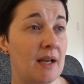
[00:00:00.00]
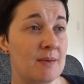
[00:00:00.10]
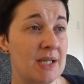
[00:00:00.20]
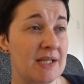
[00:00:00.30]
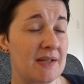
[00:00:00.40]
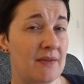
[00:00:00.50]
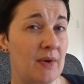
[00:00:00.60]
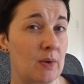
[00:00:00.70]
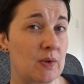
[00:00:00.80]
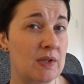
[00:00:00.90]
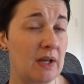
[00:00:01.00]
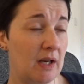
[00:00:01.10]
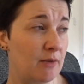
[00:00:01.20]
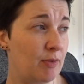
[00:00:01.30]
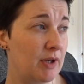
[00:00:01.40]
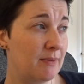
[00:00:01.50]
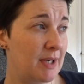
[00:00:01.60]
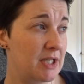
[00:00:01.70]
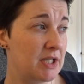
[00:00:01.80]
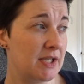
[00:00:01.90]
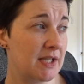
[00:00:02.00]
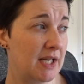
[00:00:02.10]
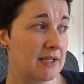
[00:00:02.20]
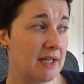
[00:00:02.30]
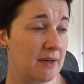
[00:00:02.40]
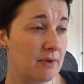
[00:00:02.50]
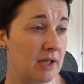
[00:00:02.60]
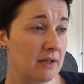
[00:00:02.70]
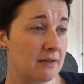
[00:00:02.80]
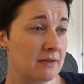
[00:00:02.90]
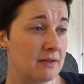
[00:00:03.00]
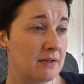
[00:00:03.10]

came down and said he felt sick, but he managed to stay down here.